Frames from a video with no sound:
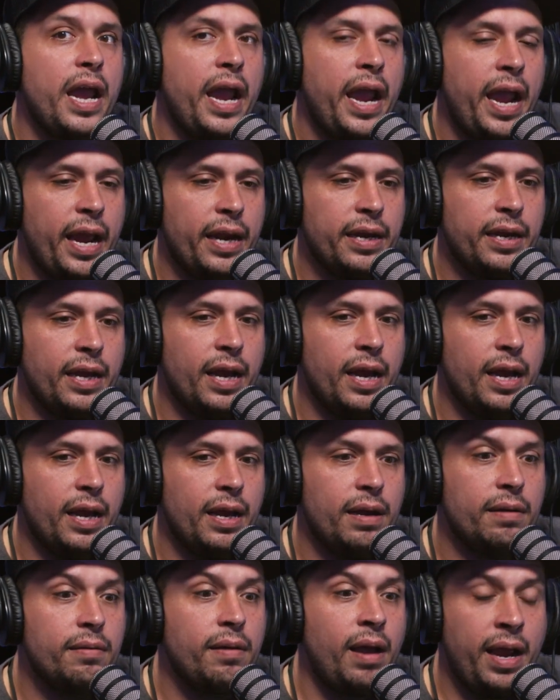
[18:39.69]
And
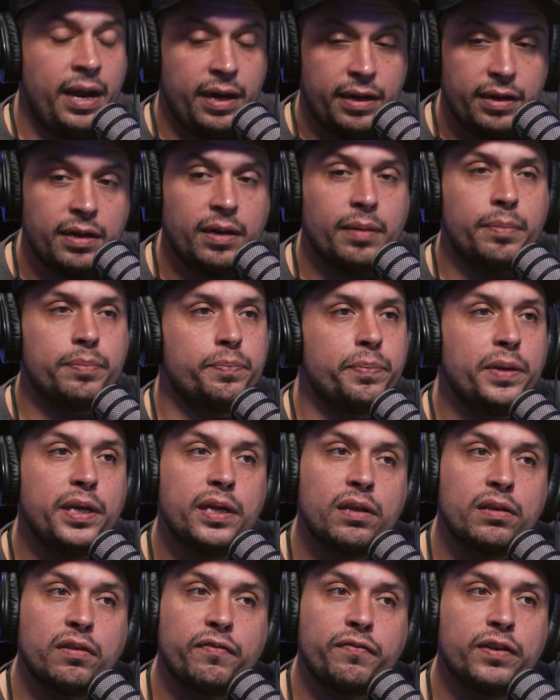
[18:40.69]
I ended up
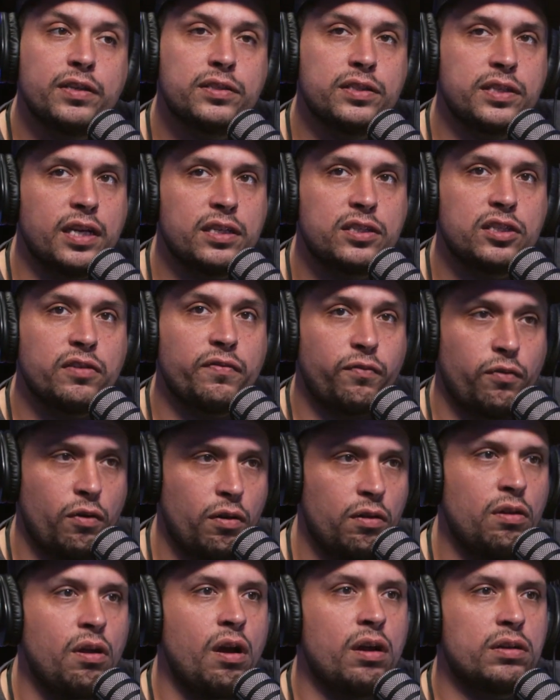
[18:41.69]
being on the fish station for
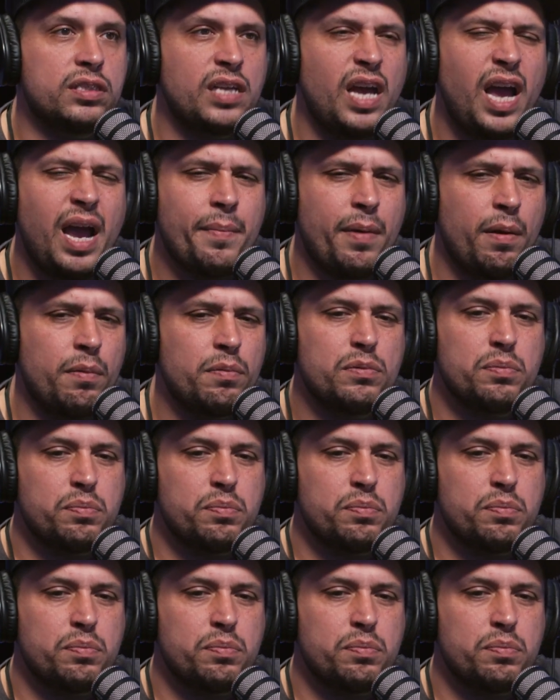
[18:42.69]
a long time.